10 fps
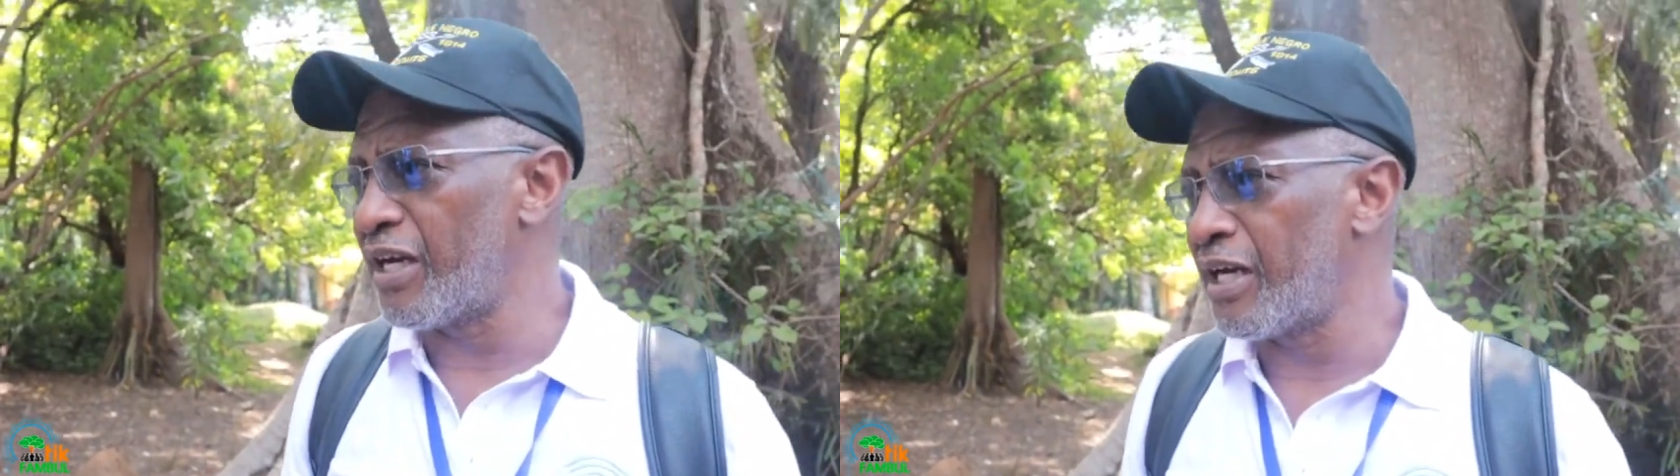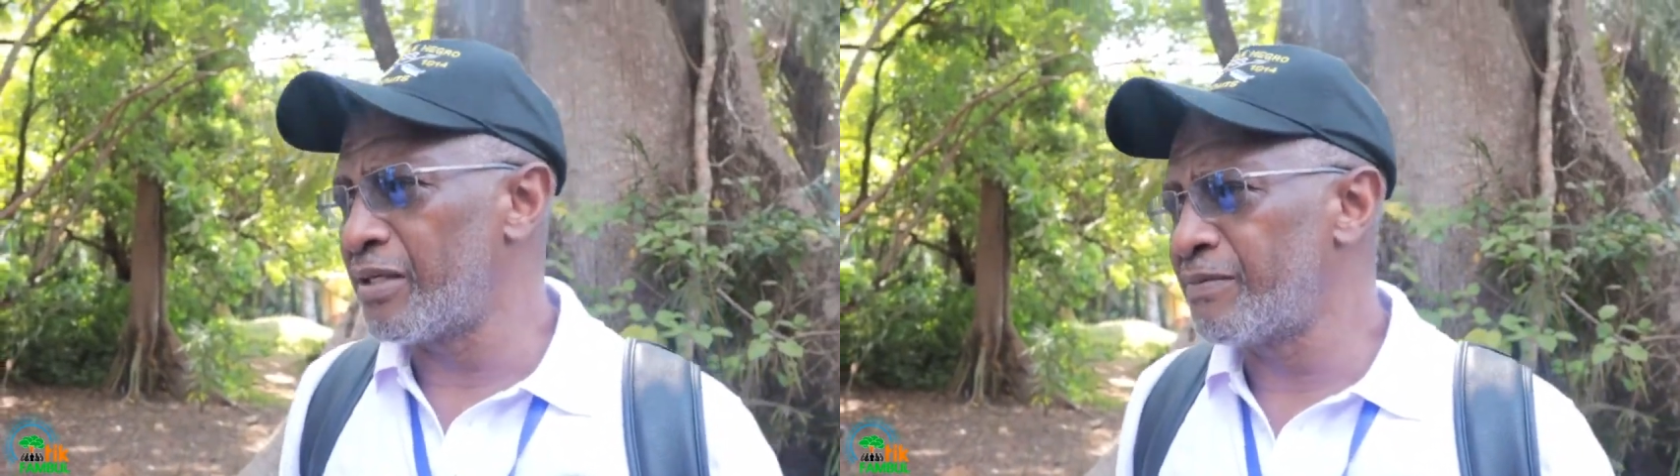
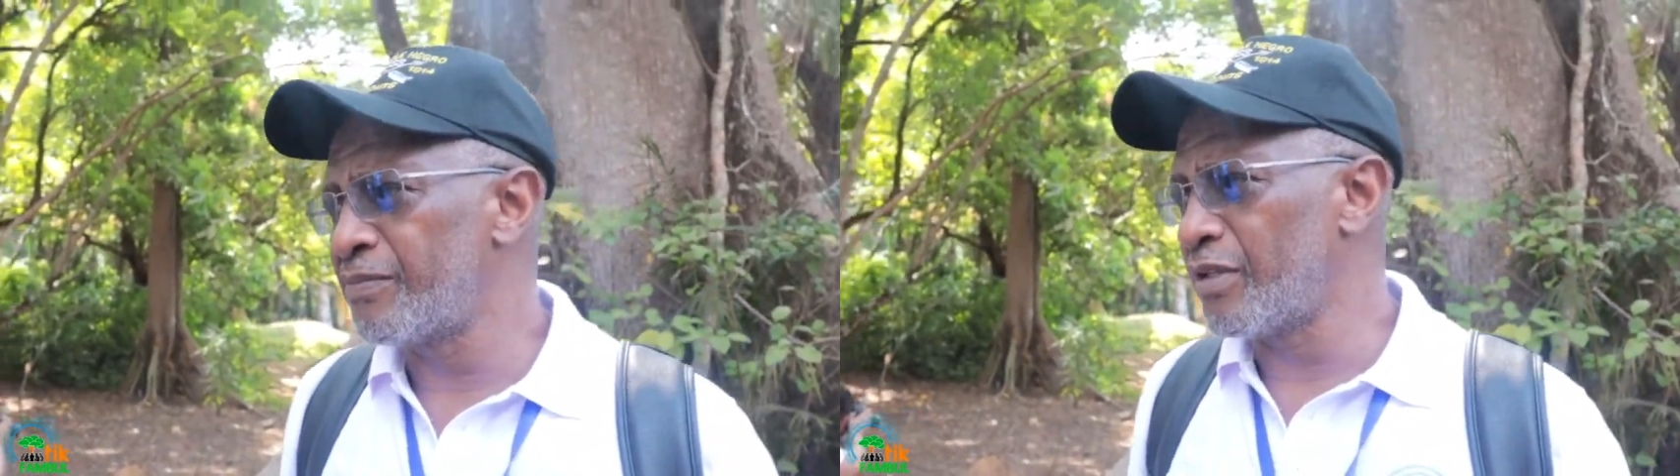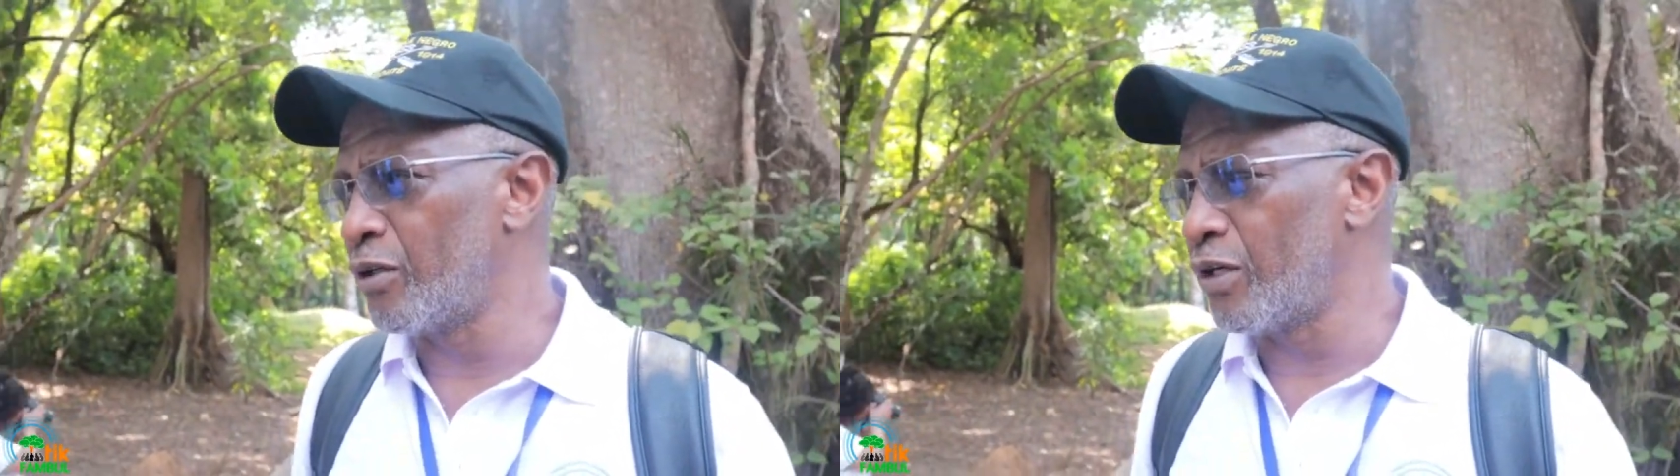are,
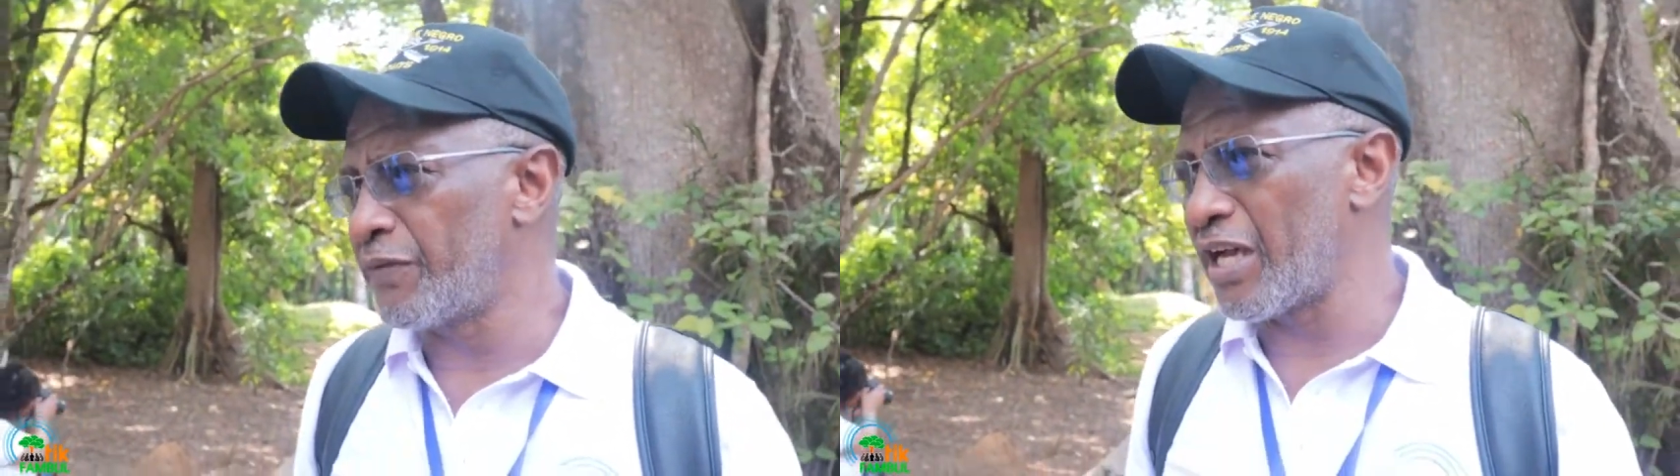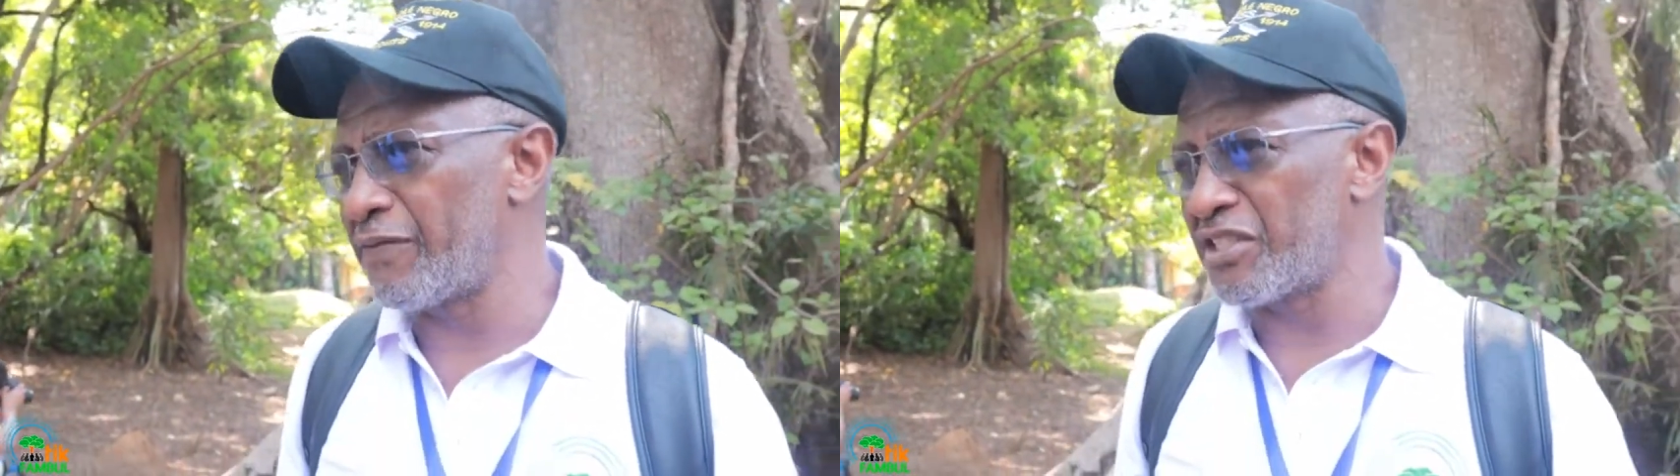you know,
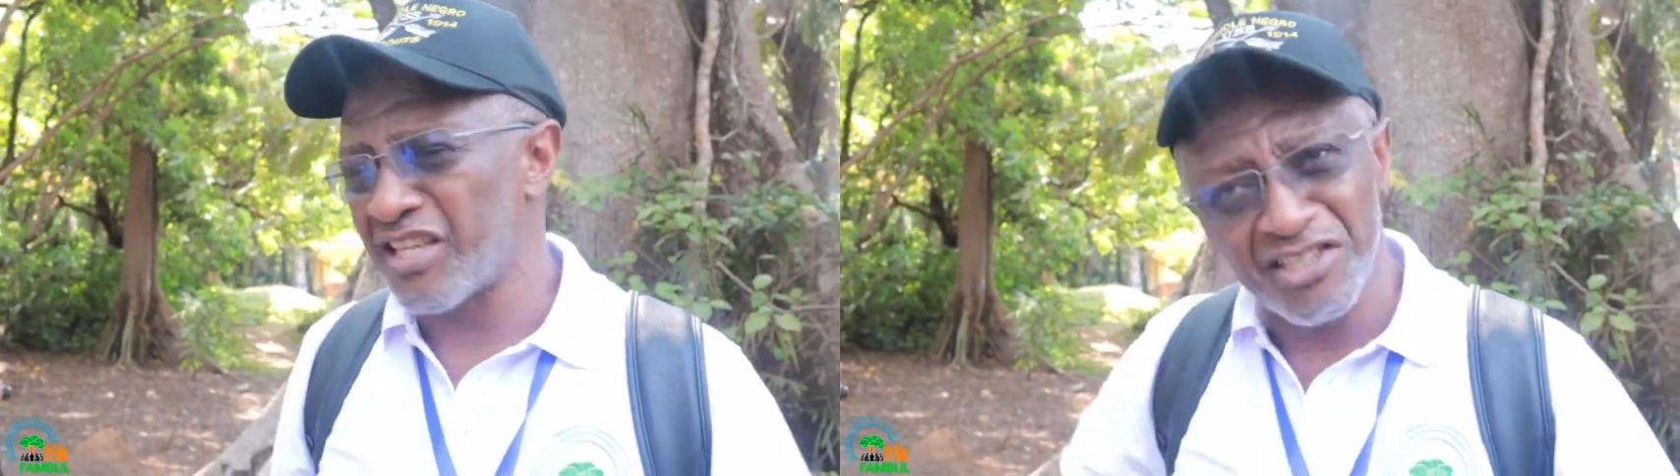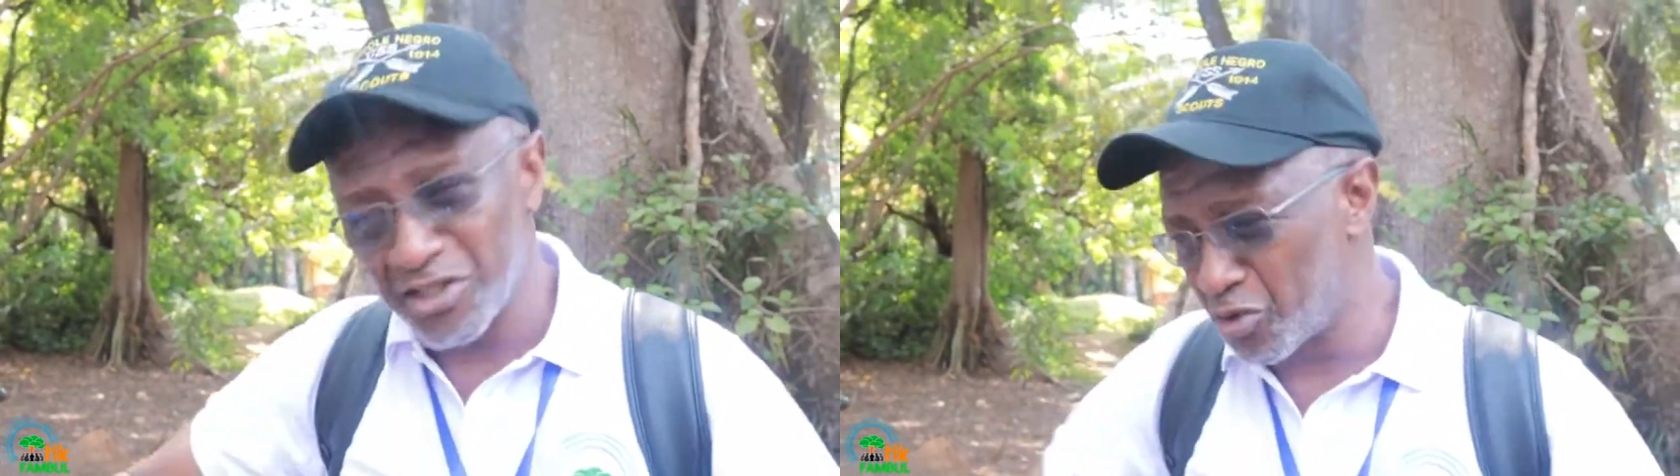if they have their
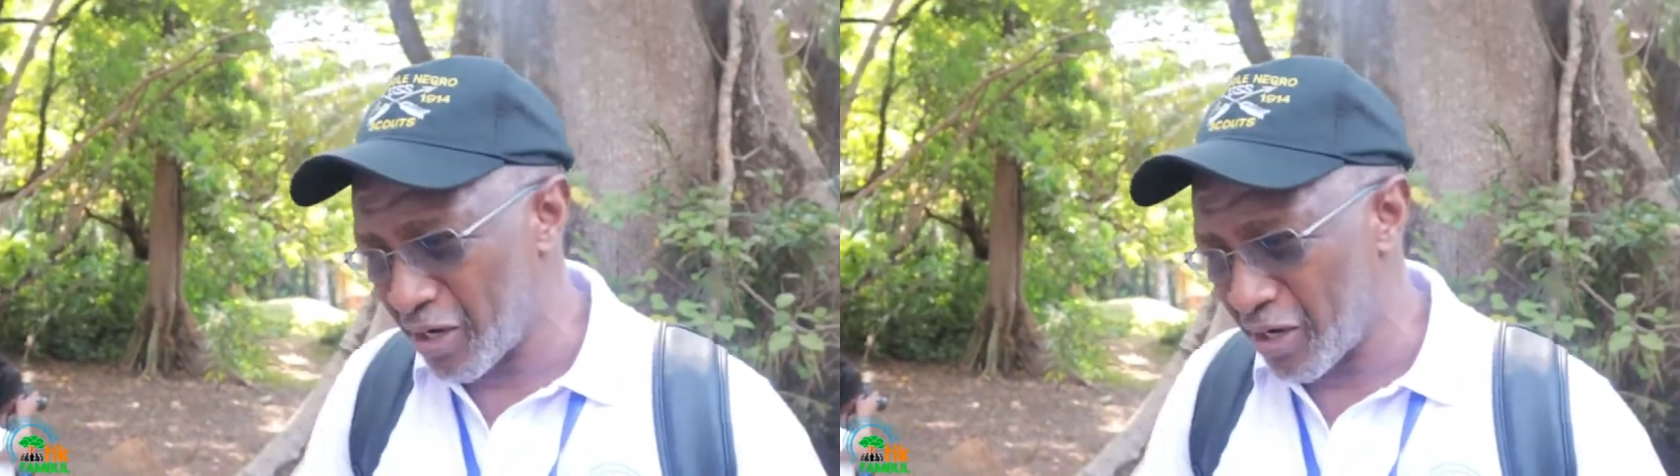senses